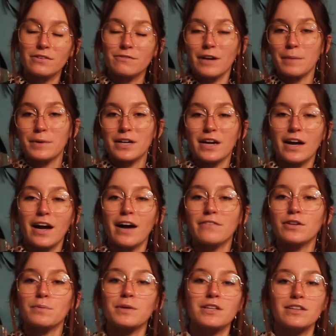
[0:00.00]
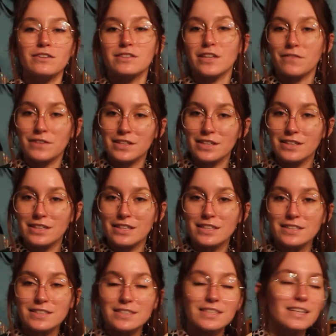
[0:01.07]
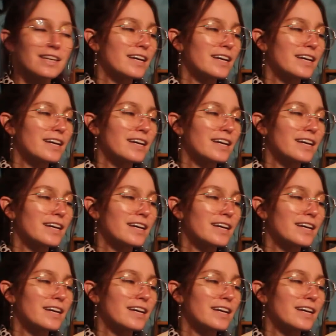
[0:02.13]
fabric I have that'll be a little different than this.